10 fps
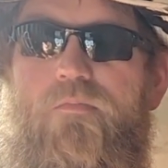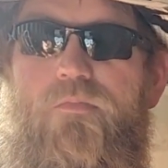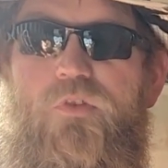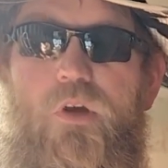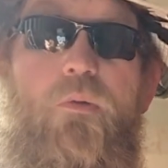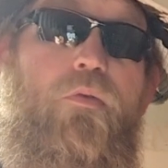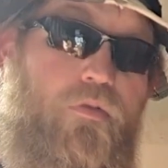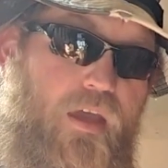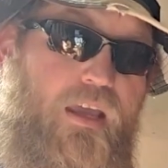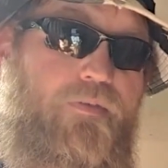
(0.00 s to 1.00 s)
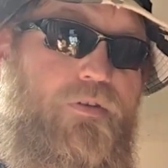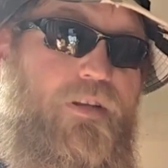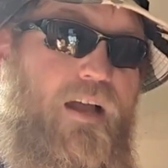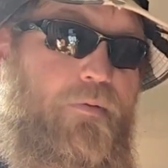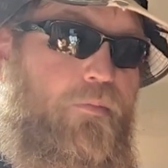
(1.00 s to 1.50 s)
So thank you for
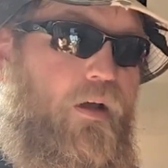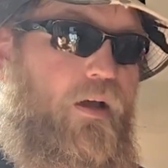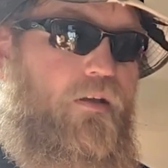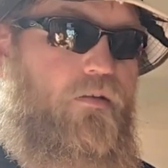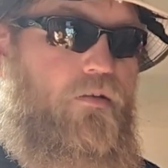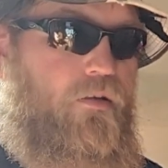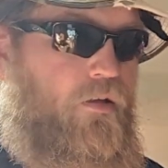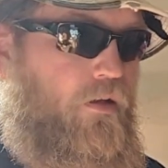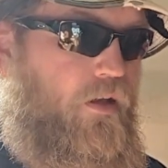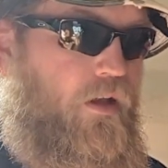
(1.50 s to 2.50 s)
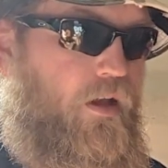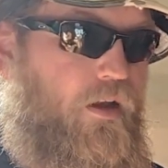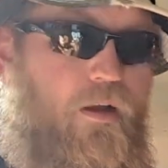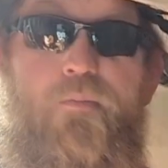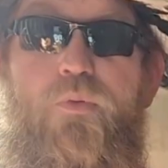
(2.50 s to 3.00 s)
stopping by,
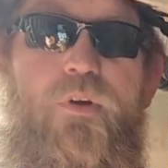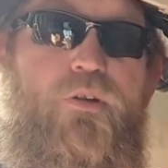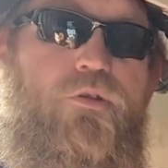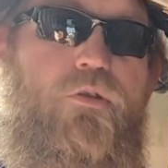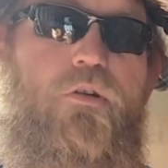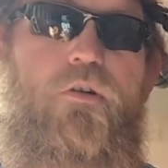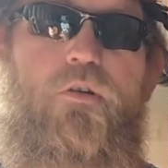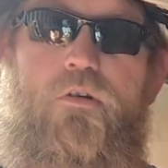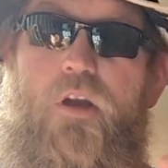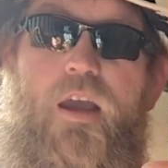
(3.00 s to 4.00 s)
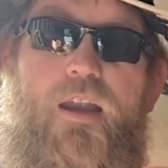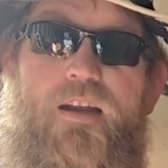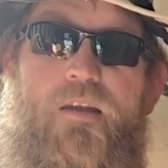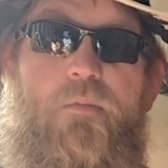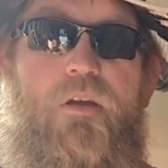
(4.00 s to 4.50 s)
and I'm pretty sure
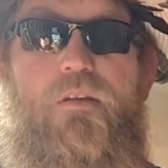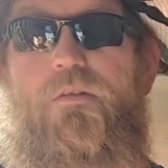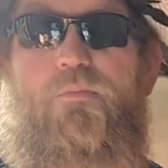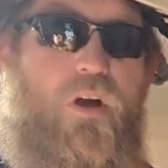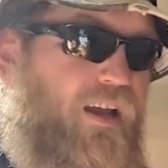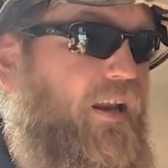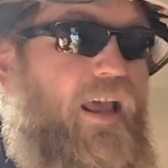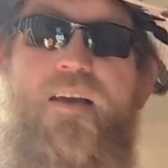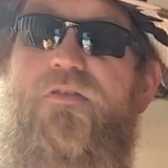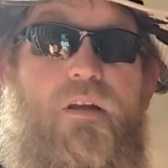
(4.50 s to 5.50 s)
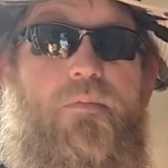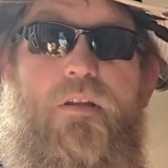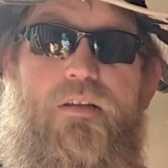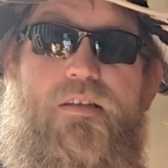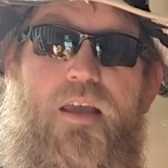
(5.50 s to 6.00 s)
Editing Me is probably going to have
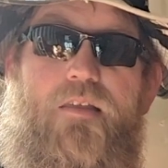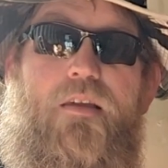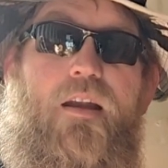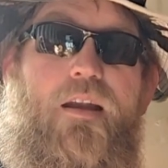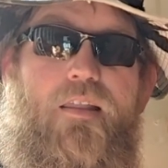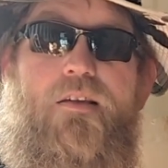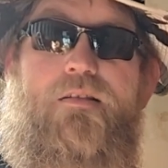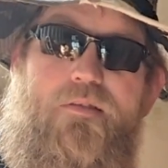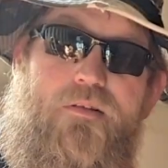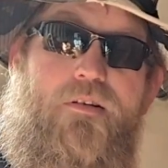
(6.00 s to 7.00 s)
something to say at the end of this.